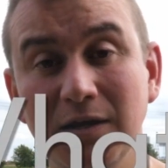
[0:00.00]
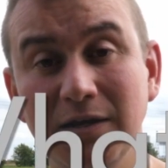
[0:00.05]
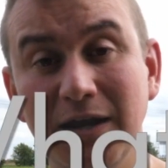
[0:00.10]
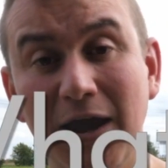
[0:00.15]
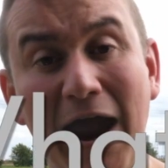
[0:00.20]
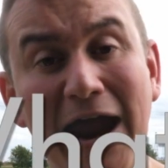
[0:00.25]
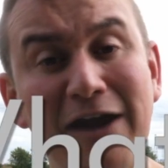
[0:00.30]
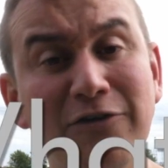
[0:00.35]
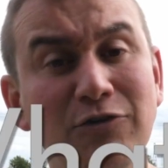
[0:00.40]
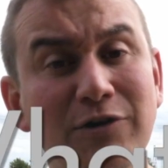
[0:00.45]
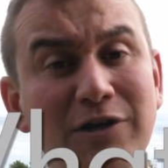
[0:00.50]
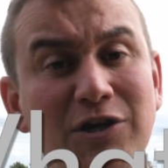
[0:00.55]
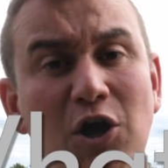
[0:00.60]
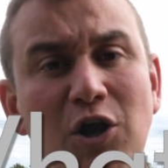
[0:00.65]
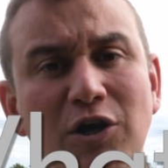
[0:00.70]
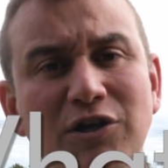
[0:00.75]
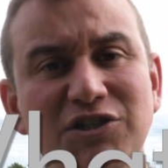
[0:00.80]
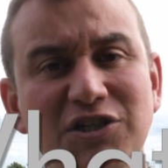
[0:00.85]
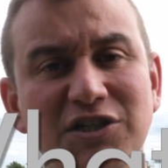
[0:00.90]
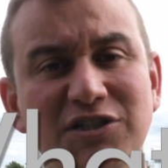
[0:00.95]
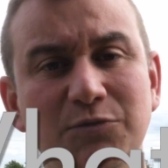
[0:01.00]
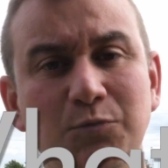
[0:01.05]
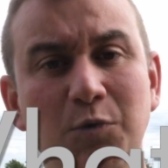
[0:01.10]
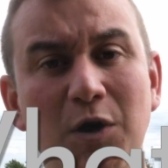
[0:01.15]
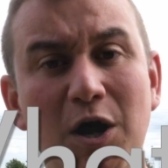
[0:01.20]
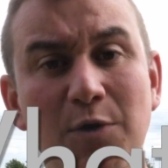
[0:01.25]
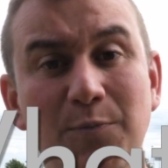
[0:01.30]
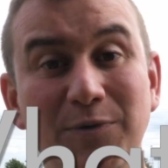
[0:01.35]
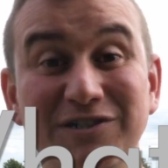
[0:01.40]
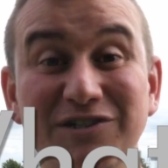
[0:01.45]
Now, agroecology is a
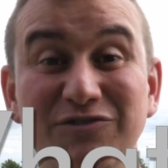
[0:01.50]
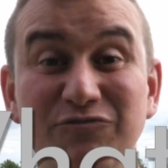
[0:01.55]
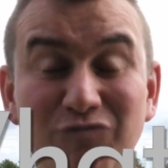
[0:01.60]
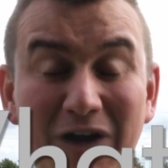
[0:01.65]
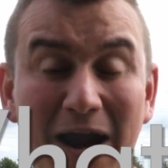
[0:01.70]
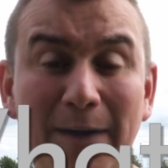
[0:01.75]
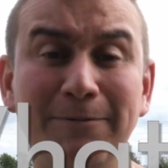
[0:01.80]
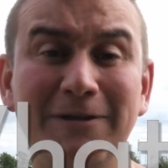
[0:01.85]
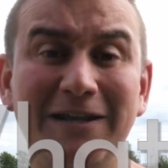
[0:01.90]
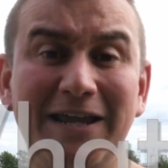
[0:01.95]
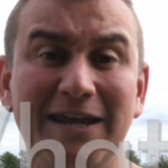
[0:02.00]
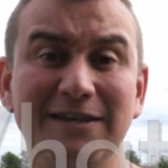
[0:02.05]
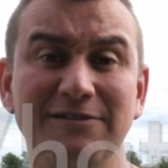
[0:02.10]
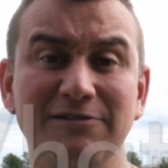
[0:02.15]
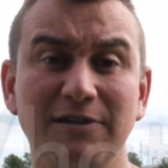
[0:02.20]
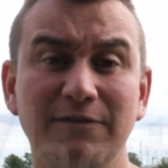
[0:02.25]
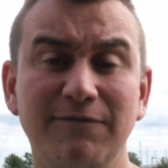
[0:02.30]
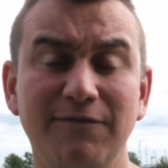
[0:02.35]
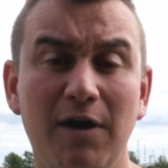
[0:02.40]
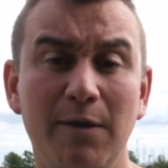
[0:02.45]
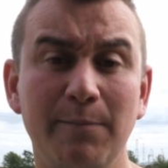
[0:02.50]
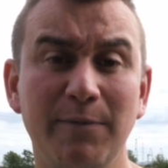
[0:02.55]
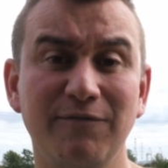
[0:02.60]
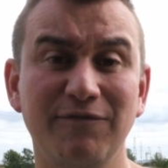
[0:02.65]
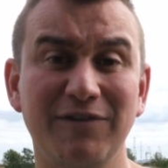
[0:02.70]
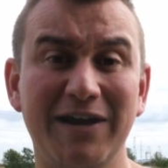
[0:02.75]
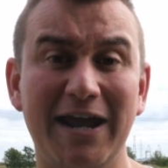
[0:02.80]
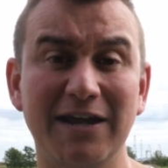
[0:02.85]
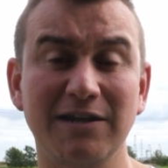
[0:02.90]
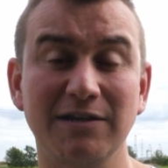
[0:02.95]
word which is rapidly entering the farming
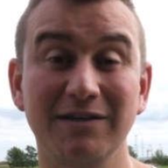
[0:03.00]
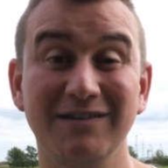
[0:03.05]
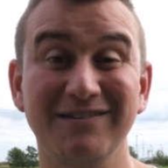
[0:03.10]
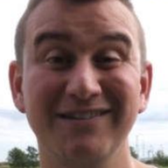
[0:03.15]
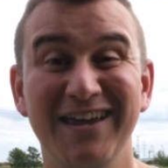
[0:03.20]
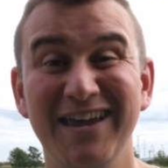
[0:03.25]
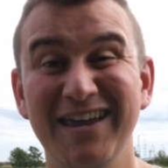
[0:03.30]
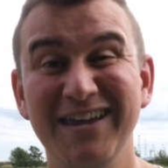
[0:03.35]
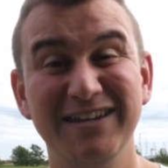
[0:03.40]
vernacular,